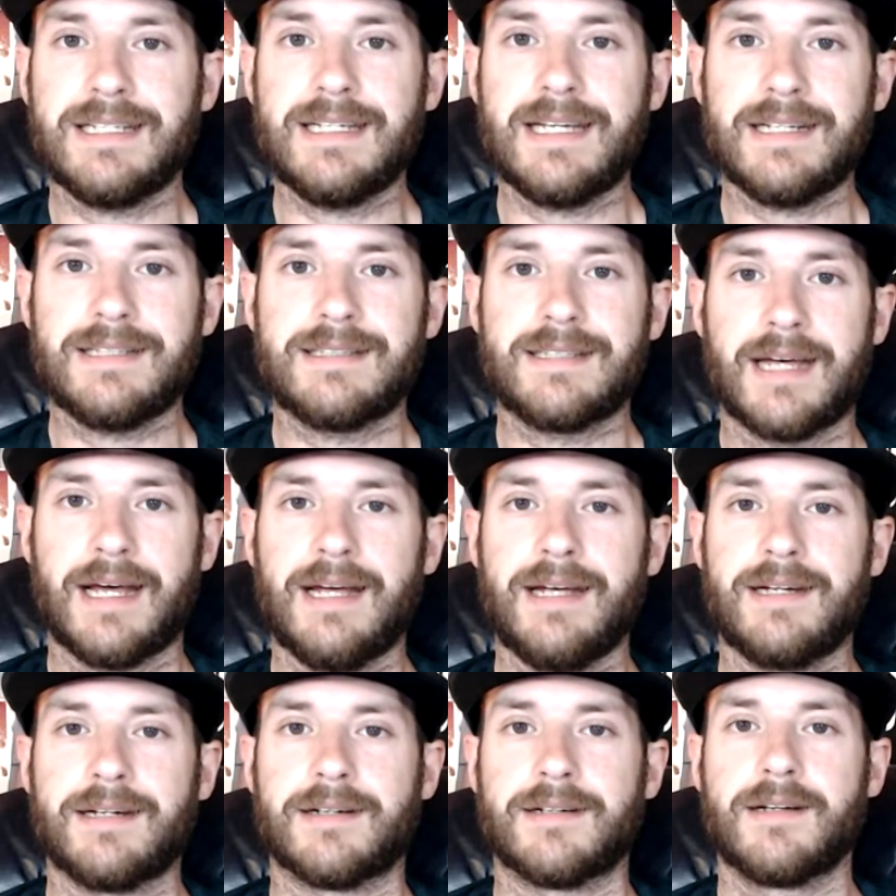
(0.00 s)
gets
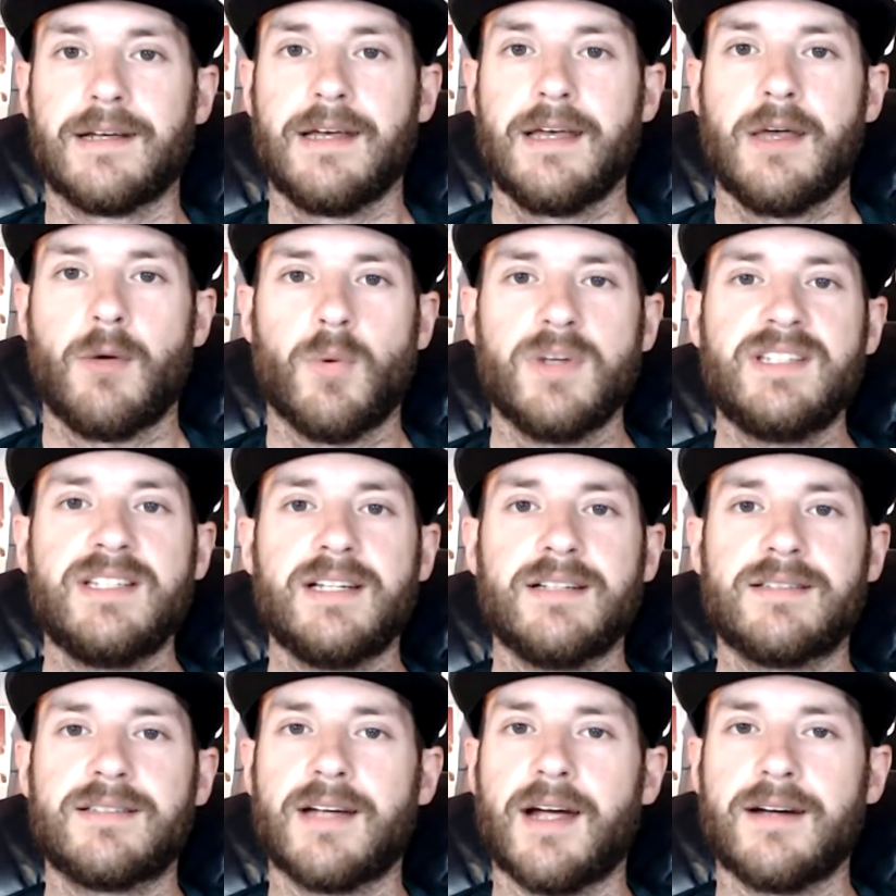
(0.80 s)
tired. Once he
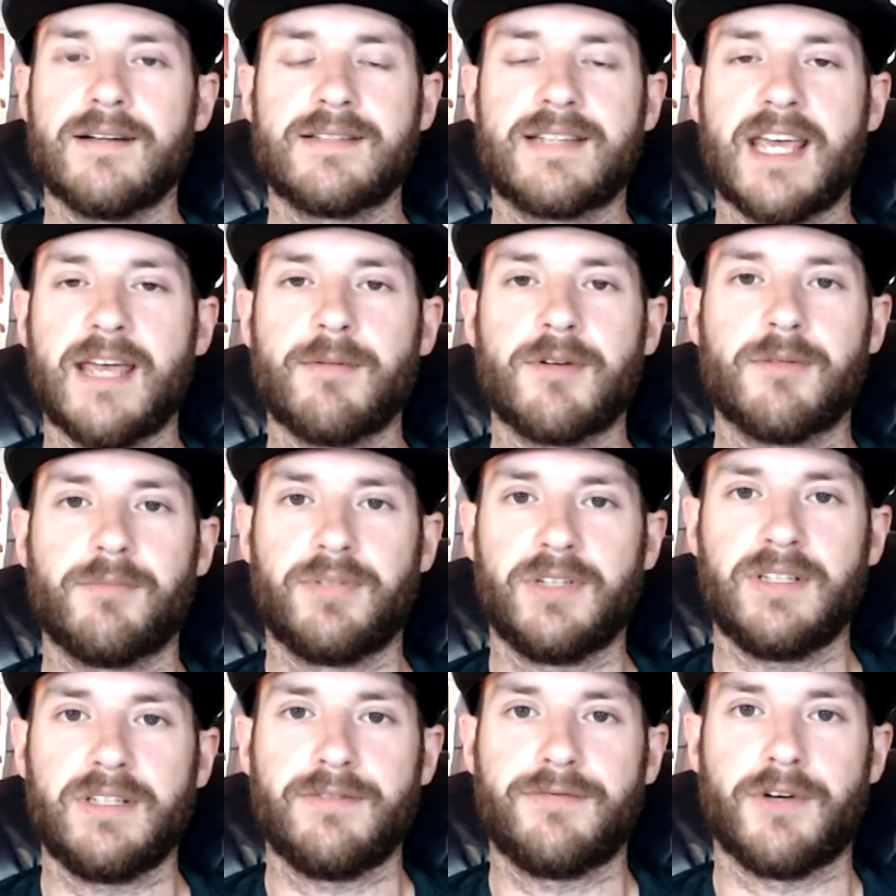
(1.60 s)
gets tired, his game
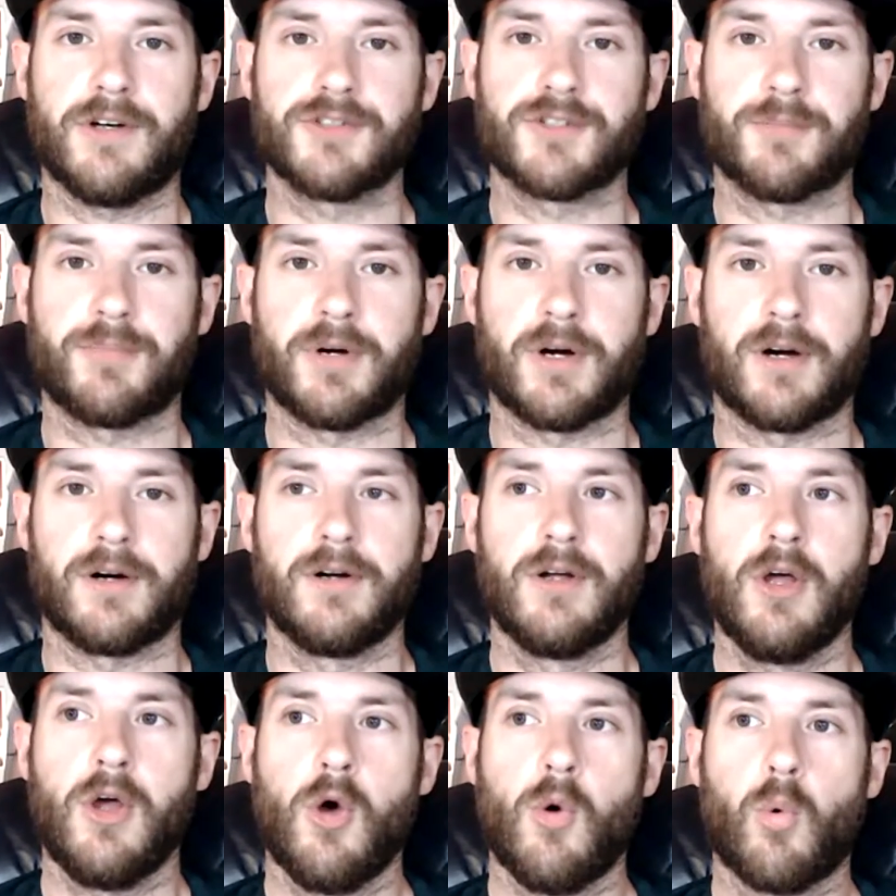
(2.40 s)
completely falls
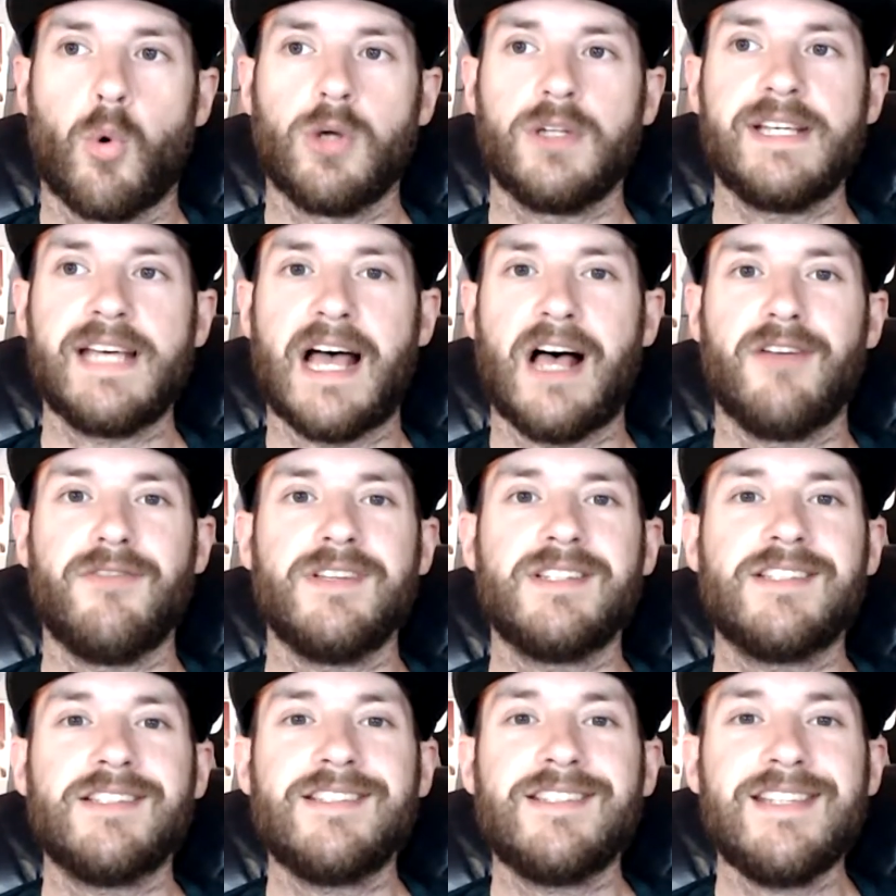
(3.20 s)
apart. Warlley
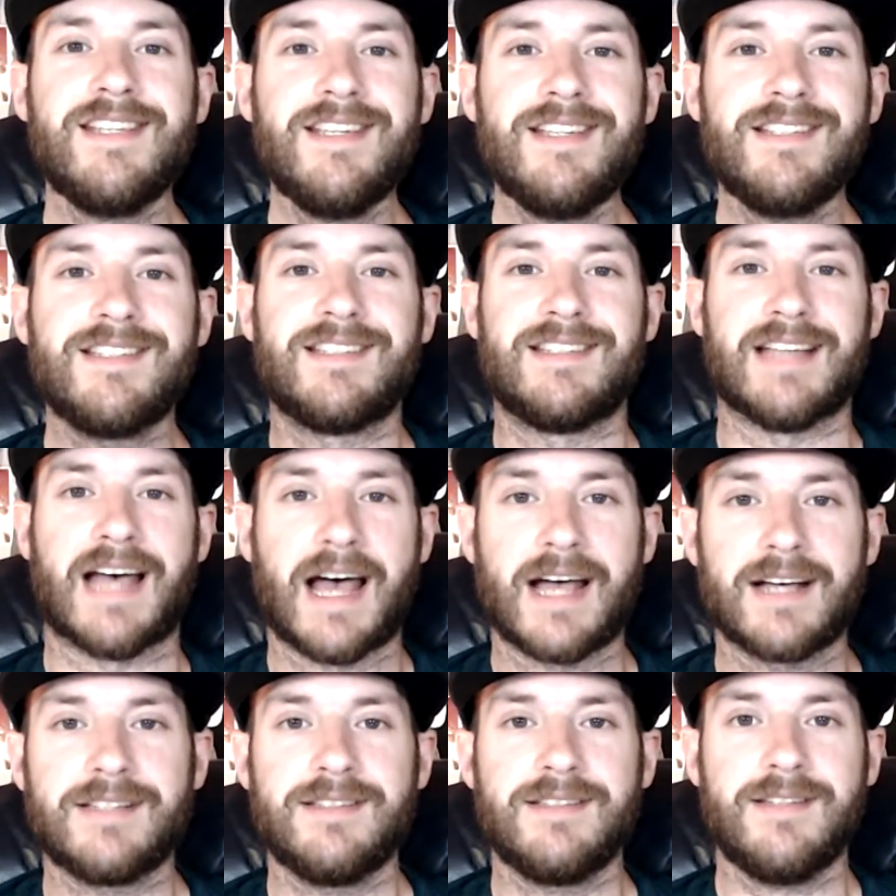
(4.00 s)
Alves is the
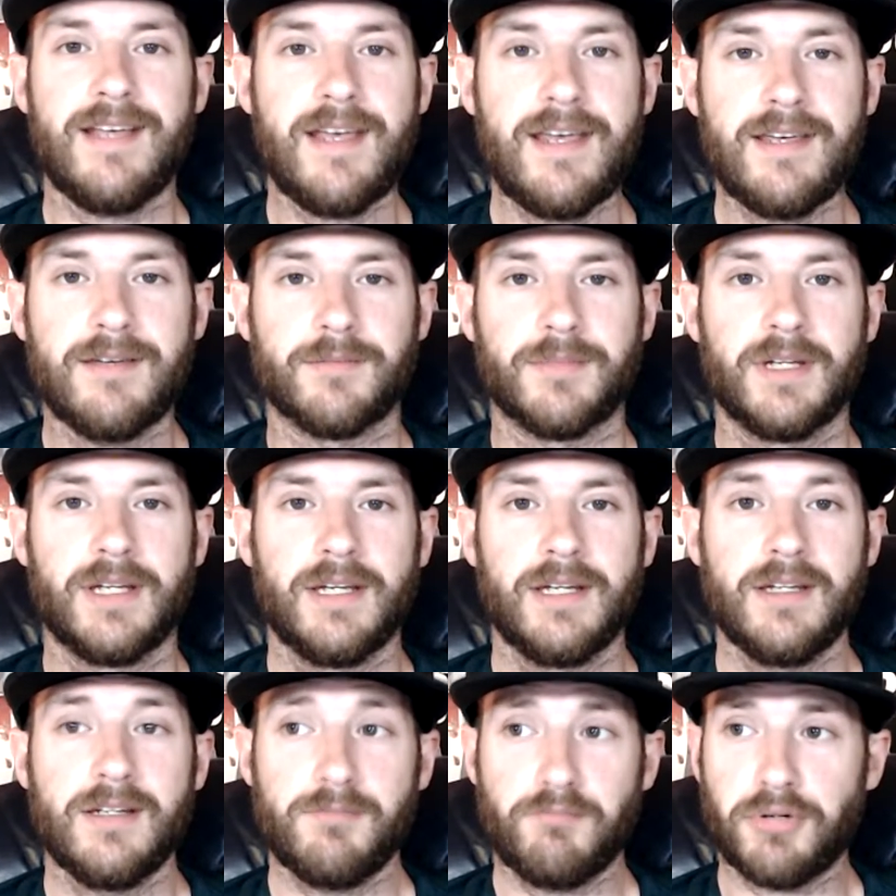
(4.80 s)
exact same.
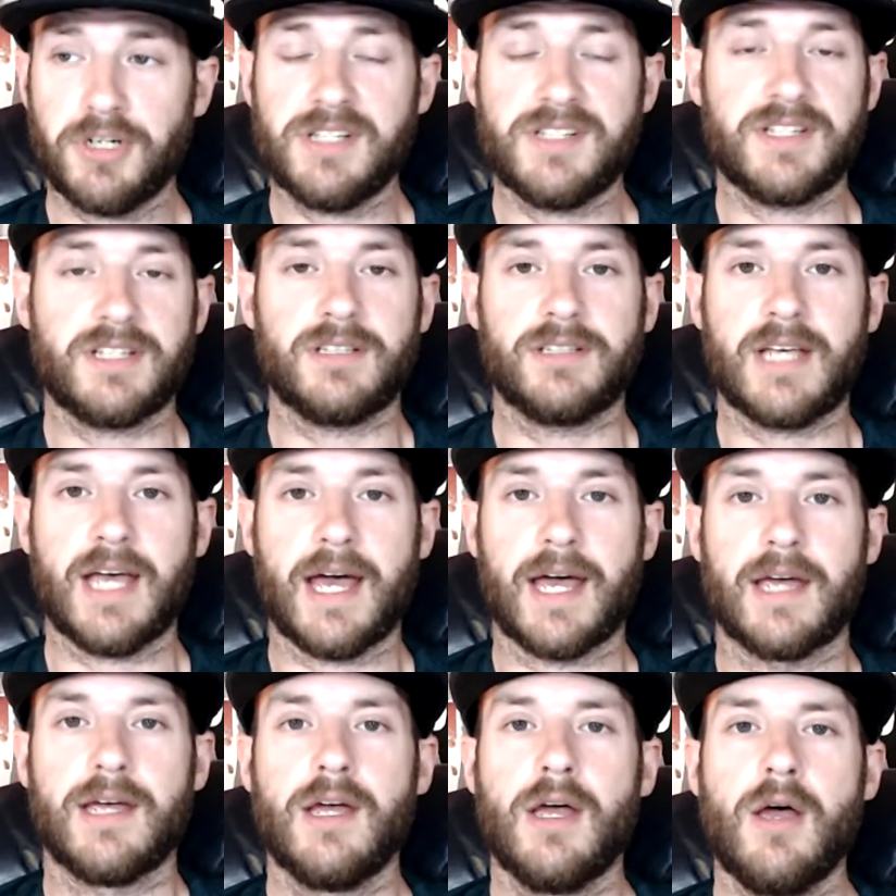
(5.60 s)
Pretty skilled
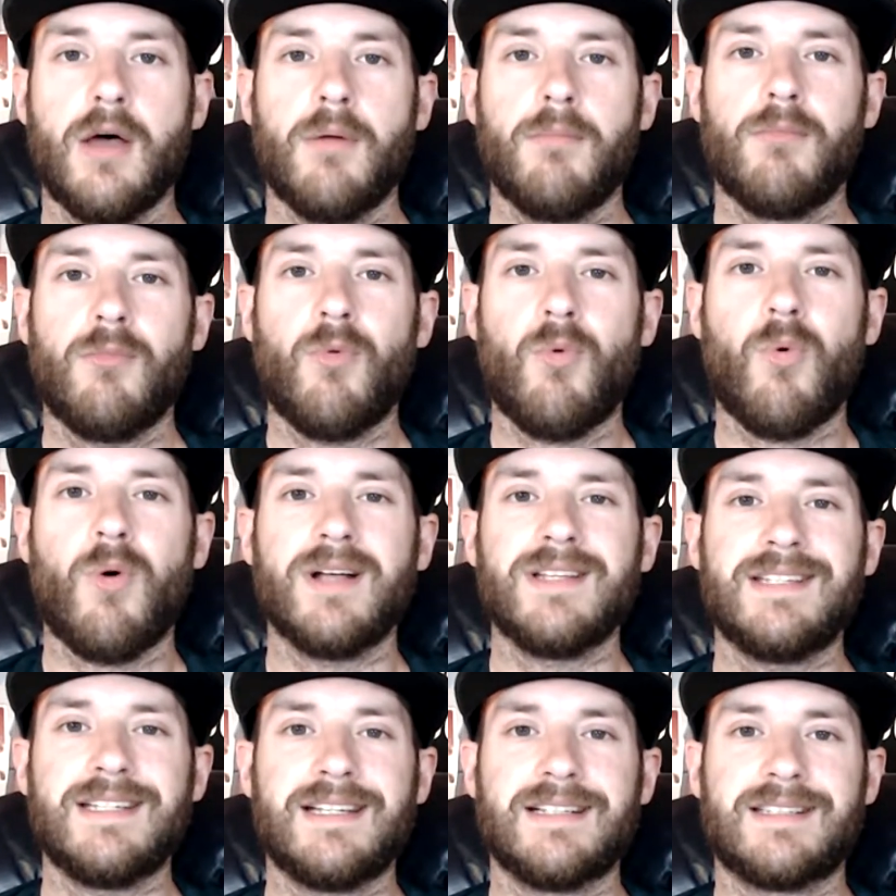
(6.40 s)
guy.
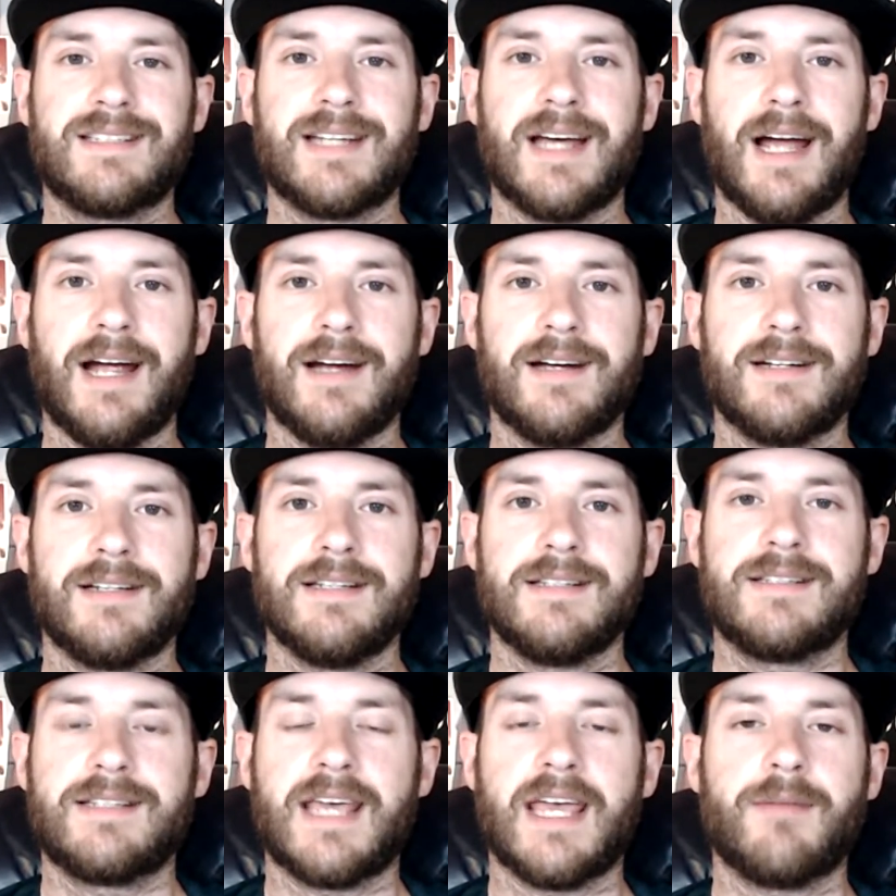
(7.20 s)
Once he gets tired,
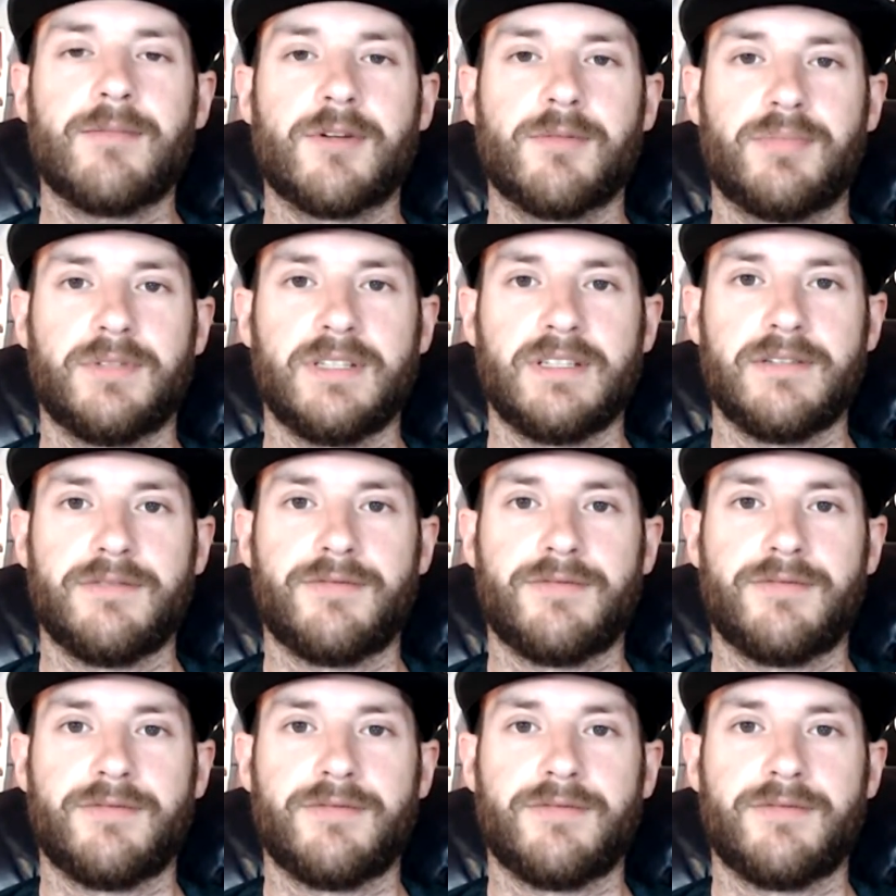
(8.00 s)
his game completely